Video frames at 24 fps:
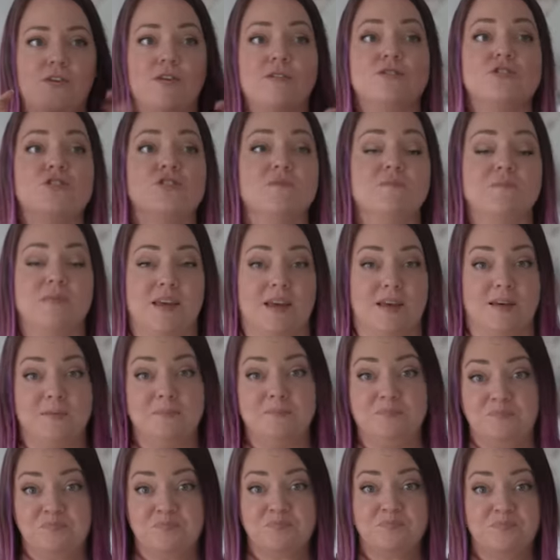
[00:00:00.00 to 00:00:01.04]
Future me
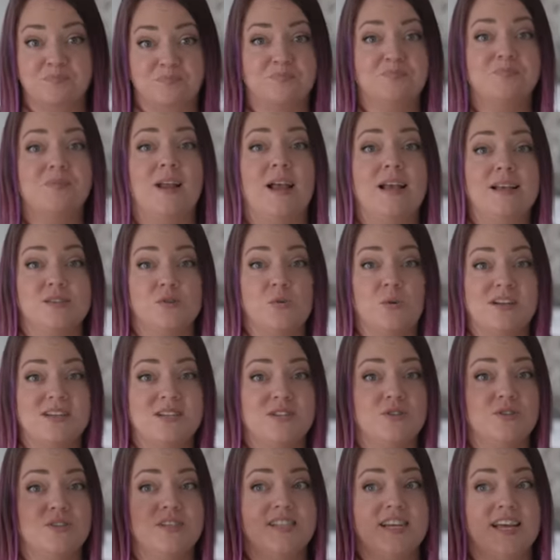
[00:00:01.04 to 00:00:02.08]
is going
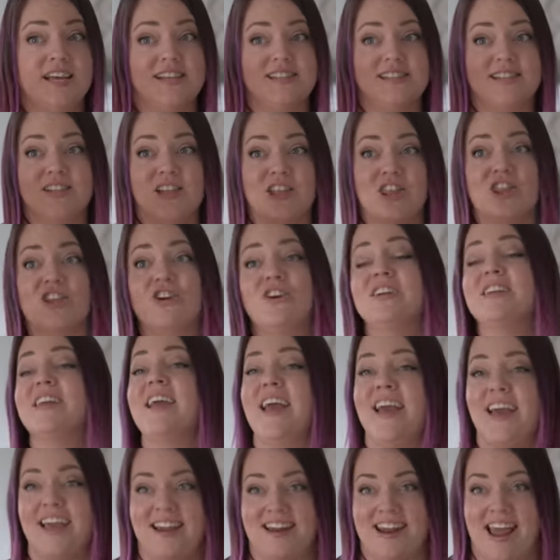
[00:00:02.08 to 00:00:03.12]
to taste the third
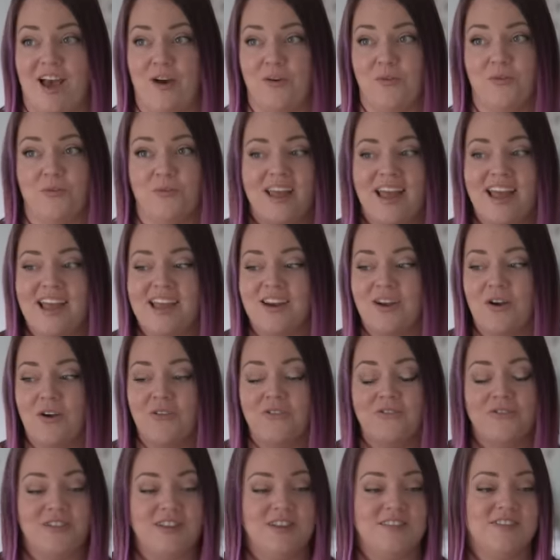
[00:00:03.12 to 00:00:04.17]
cake now, and
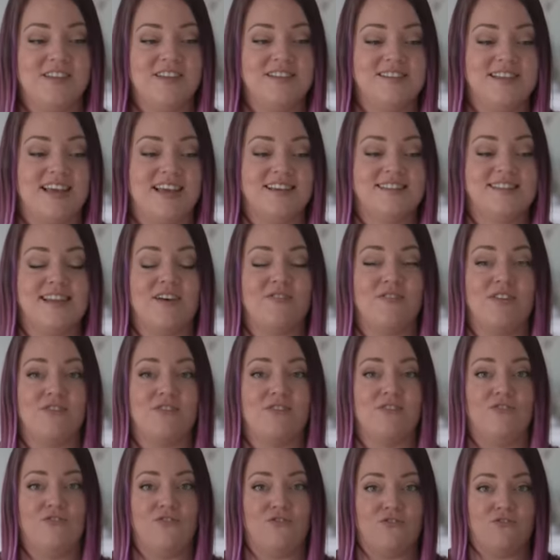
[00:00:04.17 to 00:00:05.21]
hopefully these cakes haven't
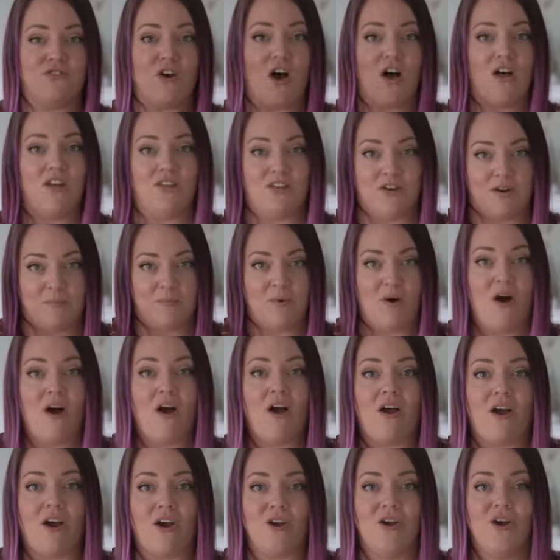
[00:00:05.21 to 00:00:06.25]
fallen
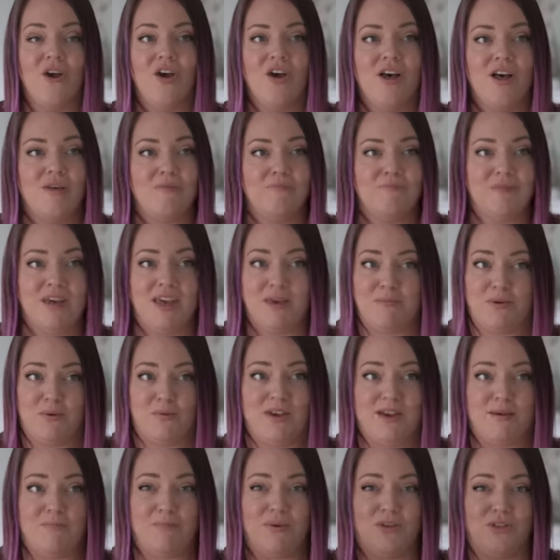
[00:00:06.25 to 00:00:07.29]
apart. Maybe
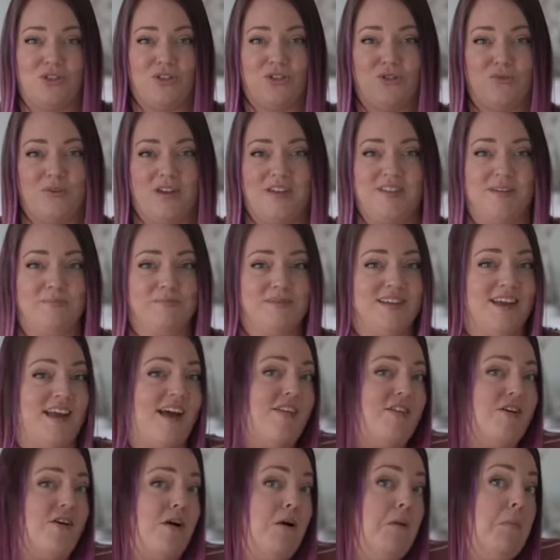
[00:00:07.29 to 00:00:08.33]
we can put the three of them
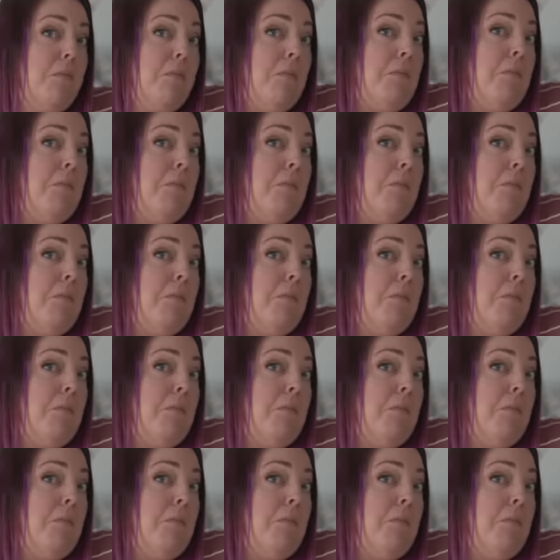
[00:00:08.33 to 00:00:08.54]
together